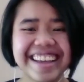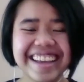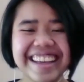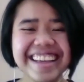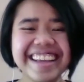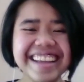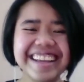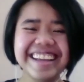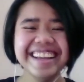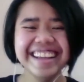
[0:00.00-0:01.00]

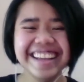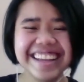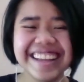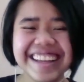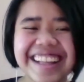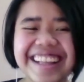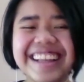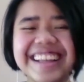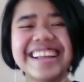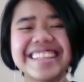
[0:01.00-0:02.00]
Stupid.
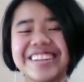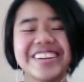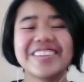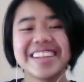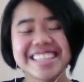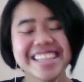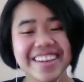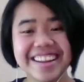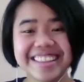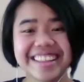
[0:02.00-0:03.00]
so you don't miss out
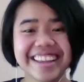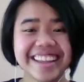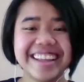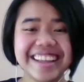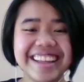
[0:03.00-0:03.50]
anything.